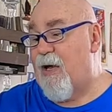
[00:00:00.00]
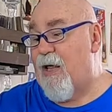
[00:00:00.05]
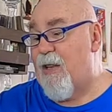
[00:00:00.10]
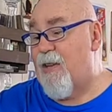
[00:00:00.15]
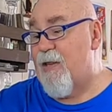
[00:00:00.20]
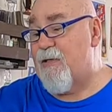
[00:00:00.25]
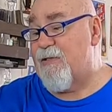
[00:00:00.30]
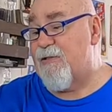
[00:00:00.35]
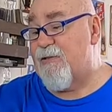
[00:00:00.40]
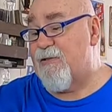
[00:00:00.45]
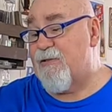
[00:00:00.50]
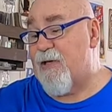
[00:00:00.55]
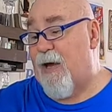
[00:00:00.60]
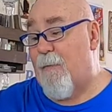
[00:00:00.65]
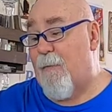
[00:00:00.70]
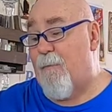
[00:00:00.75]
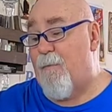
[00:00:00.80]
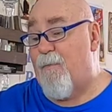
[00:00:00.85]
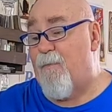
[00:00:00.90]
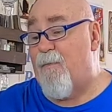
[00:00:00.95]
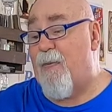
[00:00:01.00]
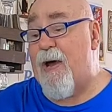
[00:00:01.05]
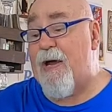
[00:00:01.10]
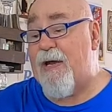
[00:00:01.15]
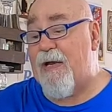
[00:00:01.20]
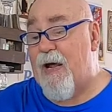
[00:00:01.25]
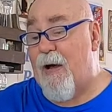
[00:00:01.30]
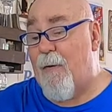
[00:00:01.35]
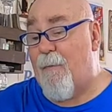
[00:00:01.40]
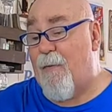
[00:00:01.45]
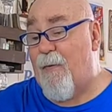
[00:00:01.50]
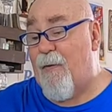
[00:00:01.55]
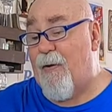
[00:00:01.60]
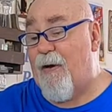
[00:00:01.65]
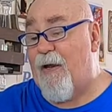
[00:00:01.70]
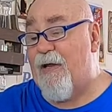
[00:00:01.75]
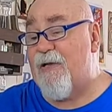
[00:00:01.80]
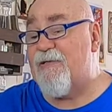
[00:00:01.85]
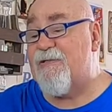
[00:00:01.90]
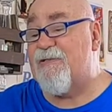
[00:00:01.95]
And this is a pineapple
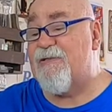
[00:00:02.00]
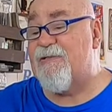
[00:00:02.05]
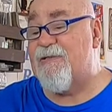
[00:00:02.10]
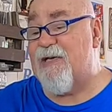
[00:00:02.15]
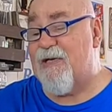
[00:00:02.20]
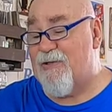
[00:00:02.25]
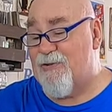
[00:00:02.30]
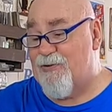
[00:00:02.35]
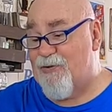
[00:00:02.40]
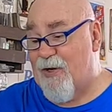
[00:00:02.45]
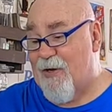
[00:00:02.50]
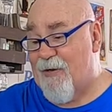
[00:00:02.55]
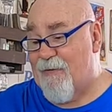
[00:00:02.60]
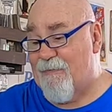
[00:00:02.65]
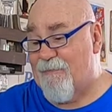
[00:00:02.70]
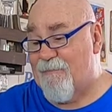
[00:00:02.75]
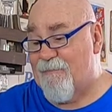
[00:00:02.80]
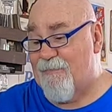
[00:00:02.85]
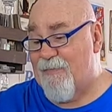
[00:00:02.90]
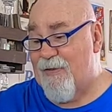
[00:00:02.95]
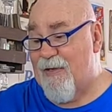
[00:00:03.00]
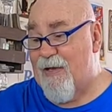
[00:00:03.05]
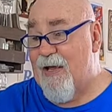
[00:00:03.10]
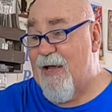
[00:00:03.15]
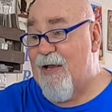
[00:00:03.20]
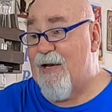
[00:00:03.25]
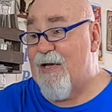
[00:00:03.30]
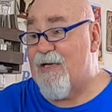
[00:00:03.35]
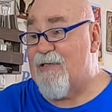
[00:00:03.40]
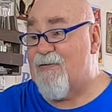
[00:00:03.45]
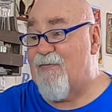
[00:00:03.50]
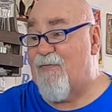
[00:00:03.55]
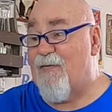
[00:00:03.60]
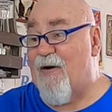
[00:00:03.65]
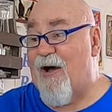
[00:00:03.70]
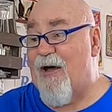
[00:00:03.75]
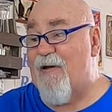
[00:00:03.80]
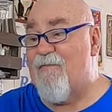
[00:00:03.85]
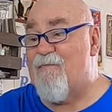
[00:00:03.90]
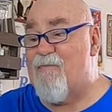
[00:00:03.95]
and citra. That's
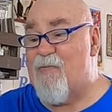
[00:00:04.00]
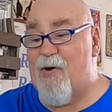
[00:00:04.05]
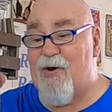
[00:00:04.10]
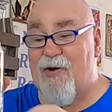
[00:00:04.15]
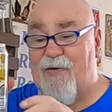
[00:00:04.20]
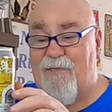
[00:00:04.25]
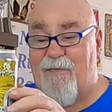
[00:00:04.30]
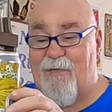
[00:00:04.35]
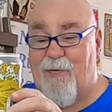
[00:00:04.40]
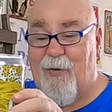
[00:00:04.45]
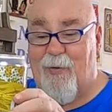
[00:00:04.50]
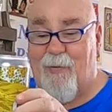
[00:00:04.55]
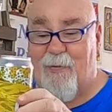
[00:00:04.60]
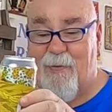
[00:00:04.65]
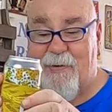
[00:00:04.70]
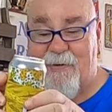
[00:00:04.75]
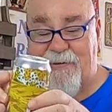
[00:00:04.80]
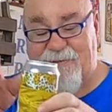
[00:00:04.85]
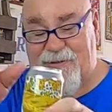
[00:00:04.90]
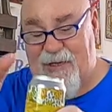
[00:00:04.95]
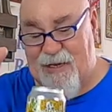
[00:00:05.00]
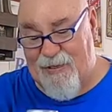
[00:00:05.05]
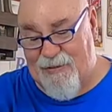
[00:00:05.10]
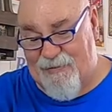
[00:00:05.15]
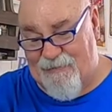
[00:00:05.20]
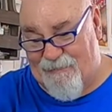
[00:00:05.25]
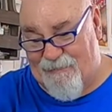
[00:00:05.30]
5.4%.